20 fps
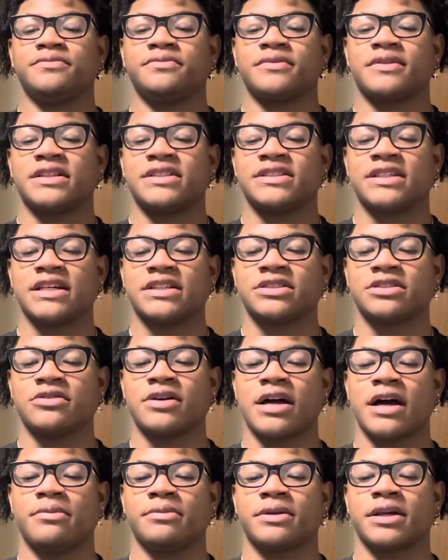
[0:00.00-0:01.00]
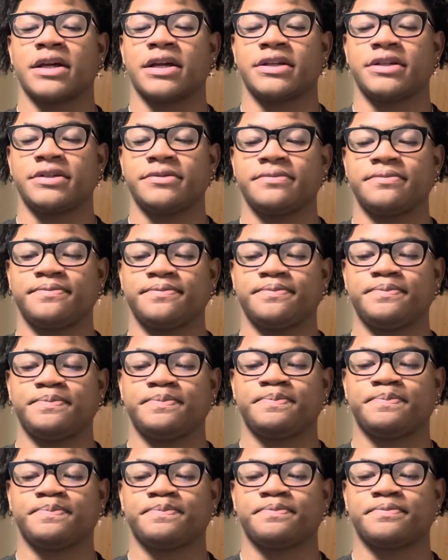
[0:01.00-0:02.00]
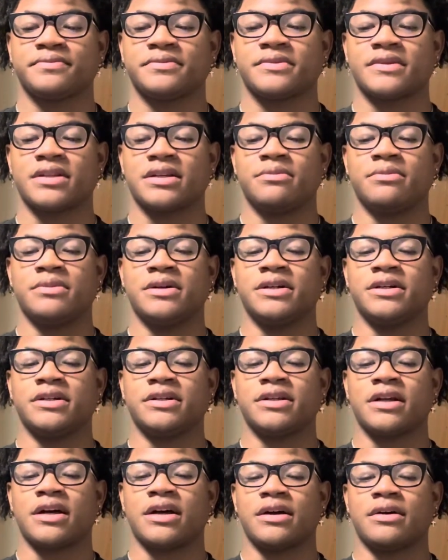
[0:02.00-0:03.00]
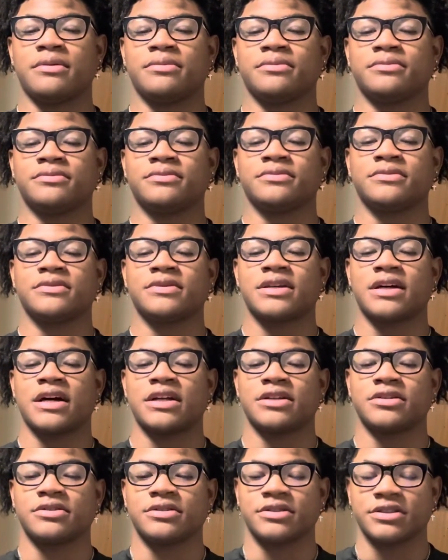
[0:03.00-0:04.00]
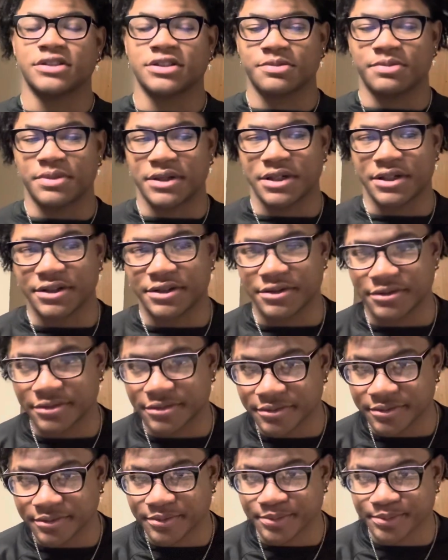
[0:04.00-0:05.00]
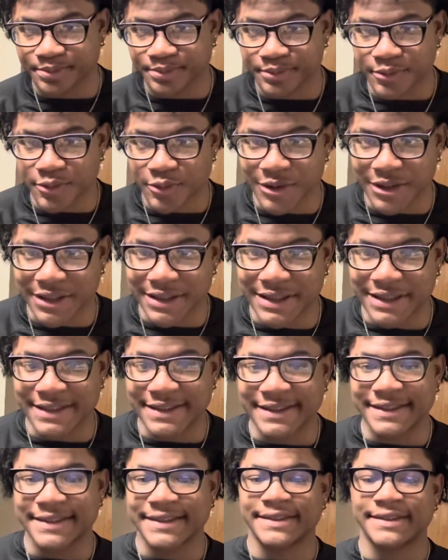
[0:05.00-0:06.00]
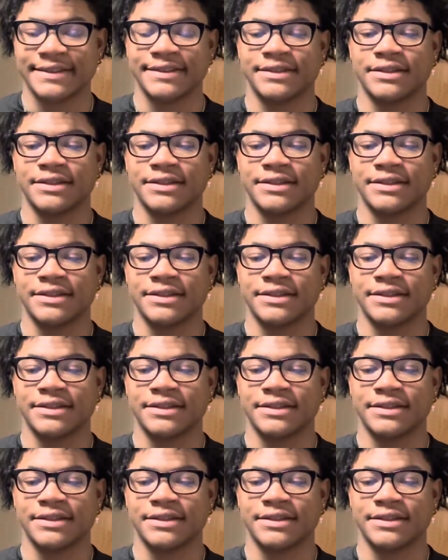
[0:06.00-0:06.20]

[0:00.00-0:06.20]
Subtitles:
it sounds a little complicated, but I'm kind of going to explain what it does.